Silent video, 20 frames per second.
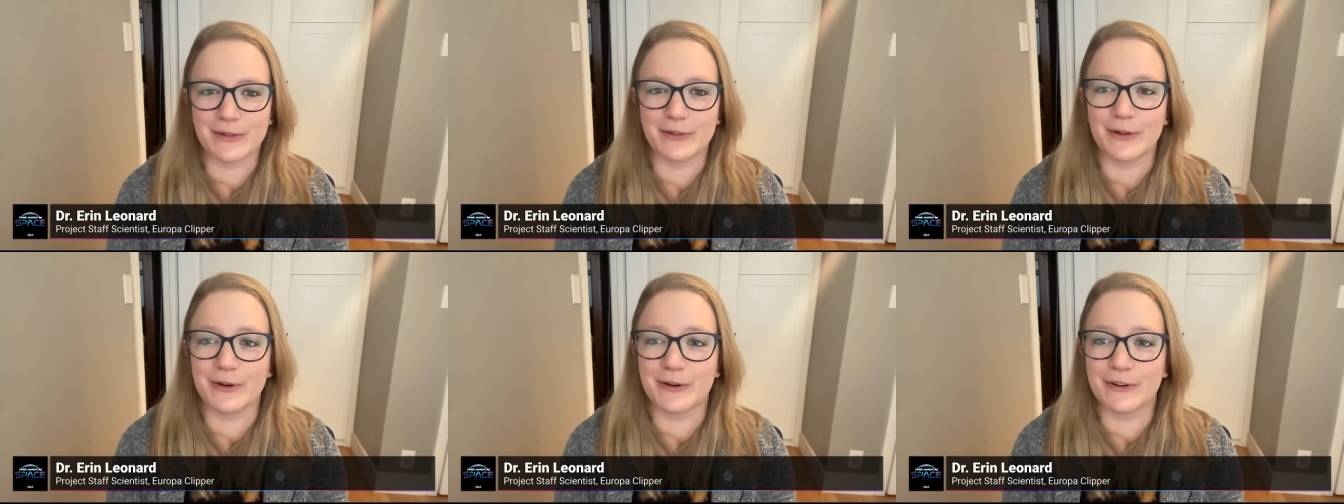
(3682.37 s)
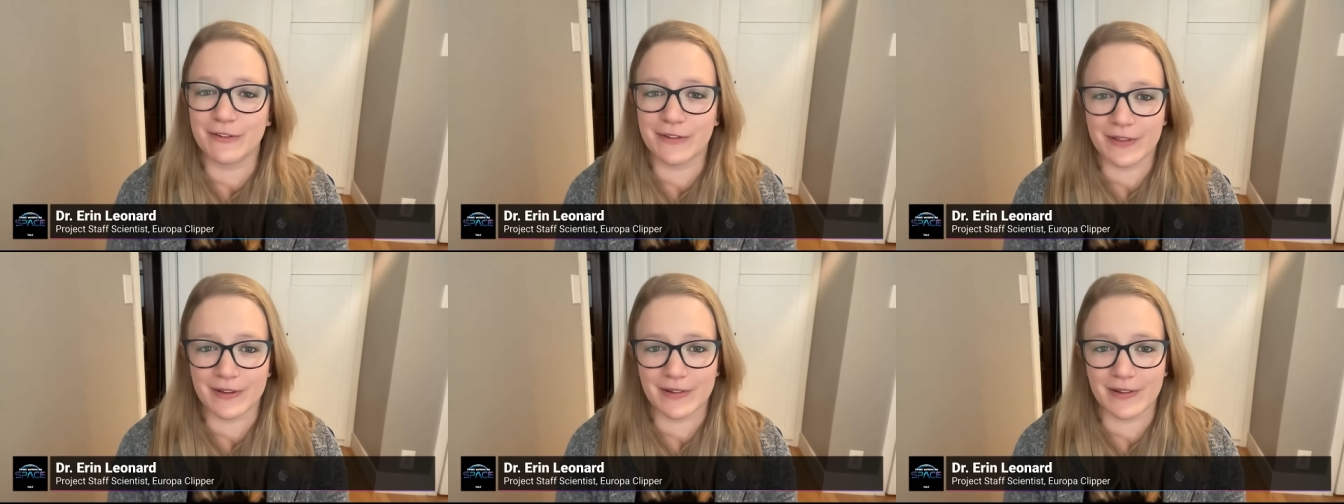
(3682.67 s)
Look
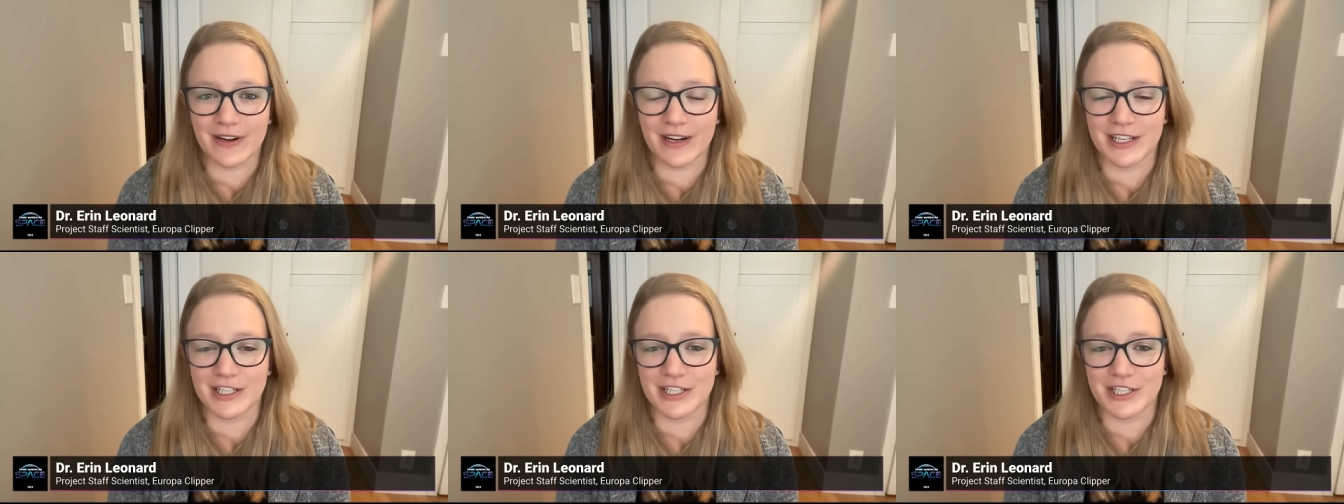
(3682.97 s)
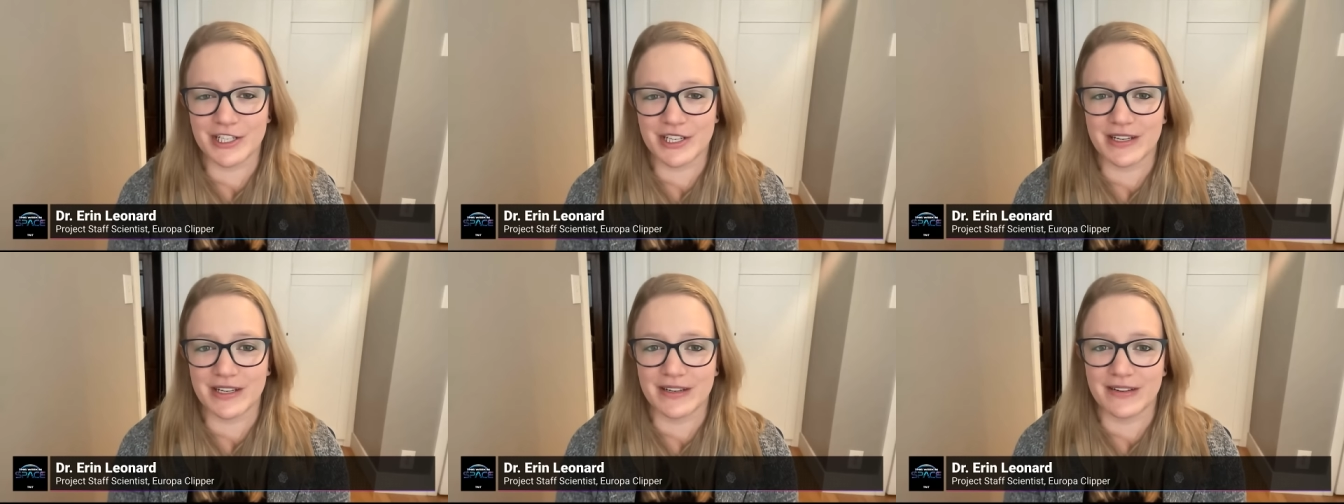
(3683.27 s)
for the
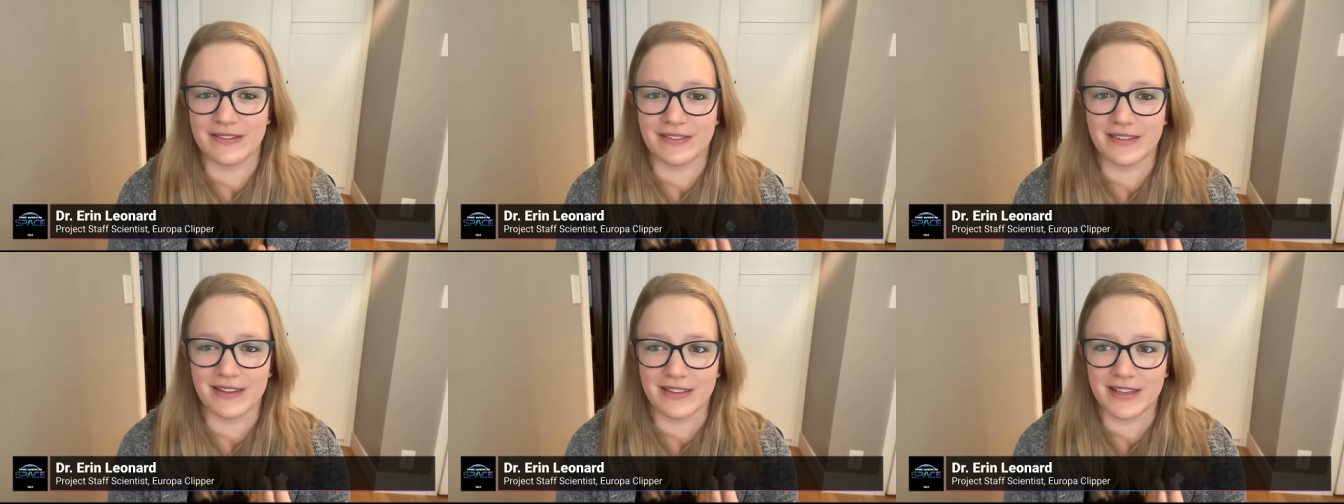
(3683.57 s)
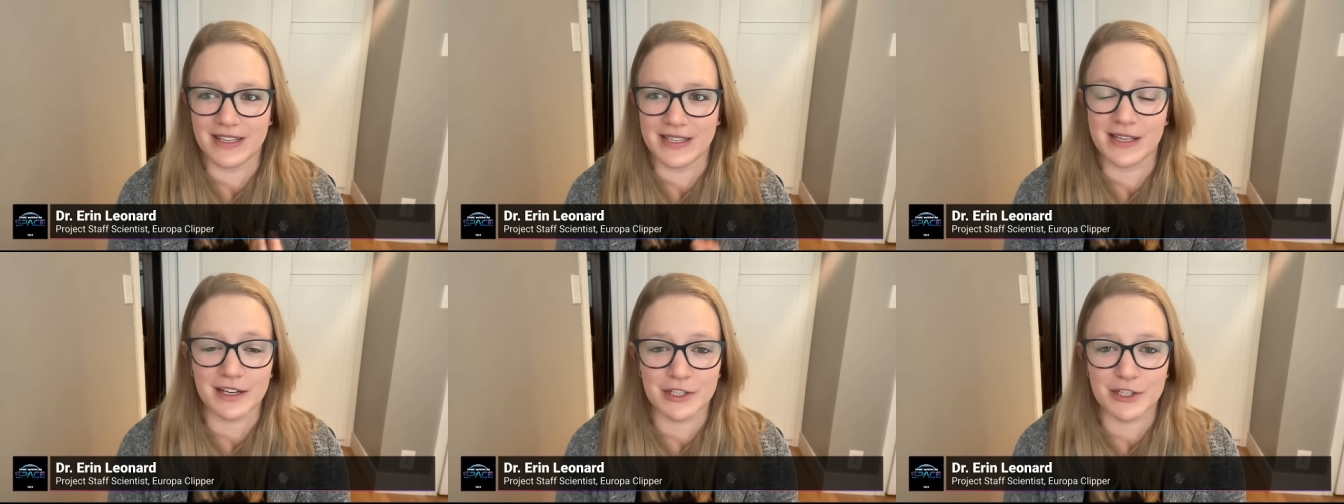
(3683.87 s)
launch in
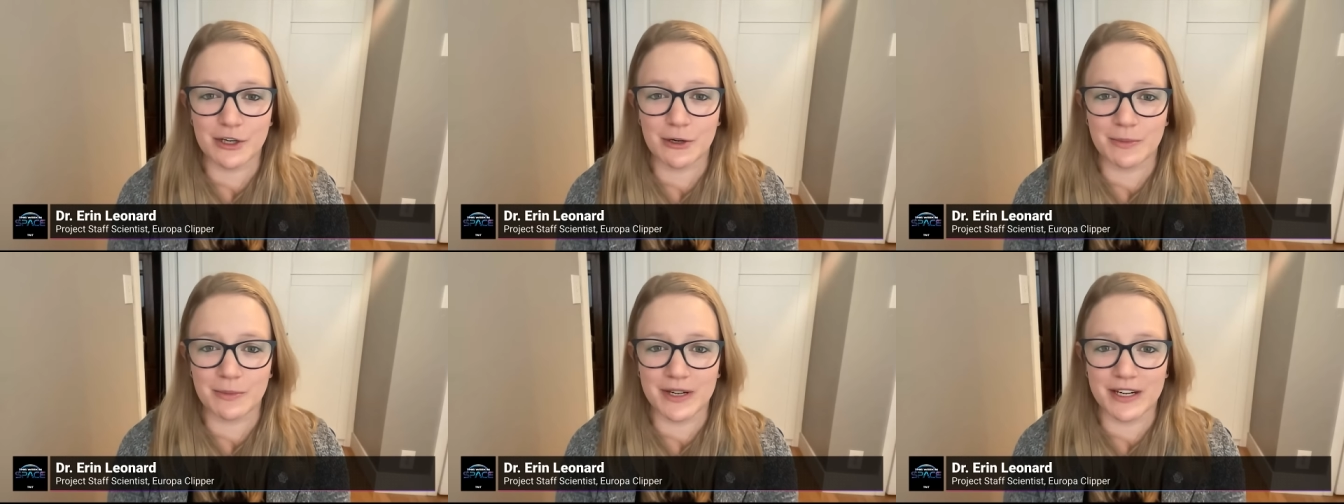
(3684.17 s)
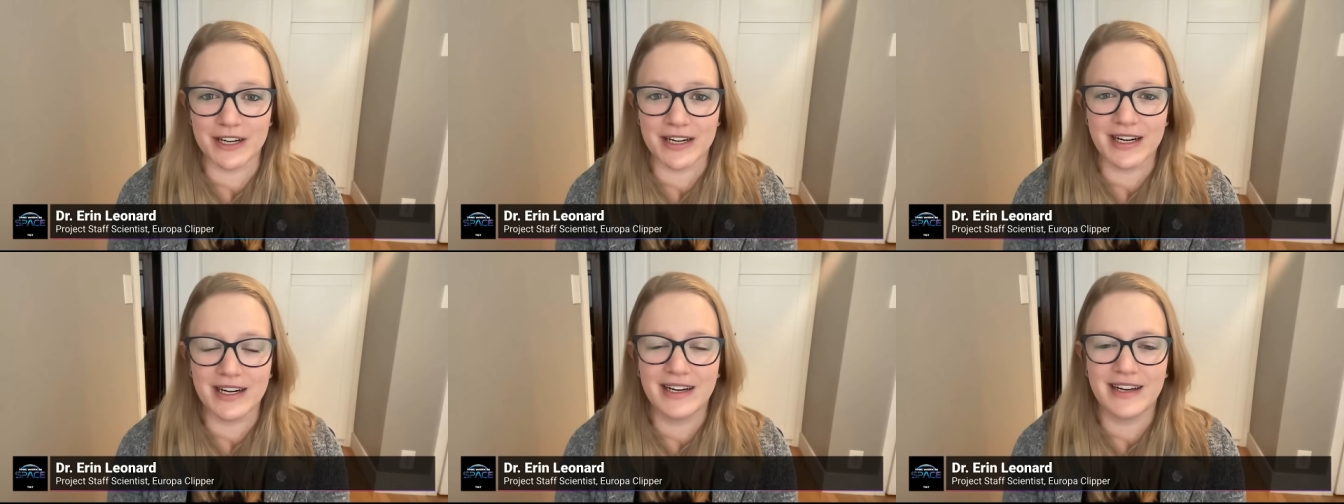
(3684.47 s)
this
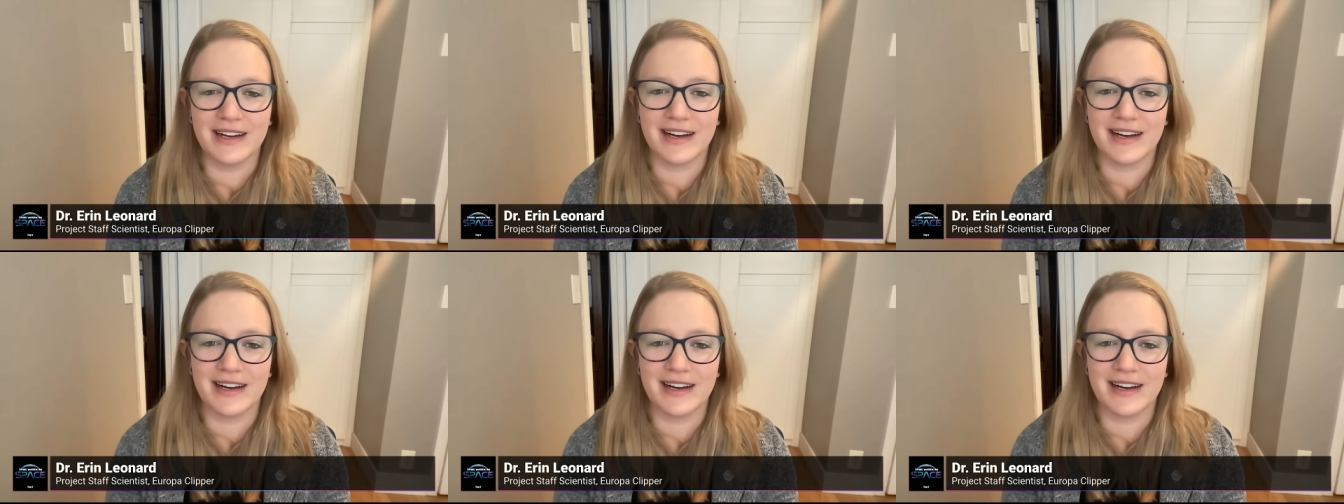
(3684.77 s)
October.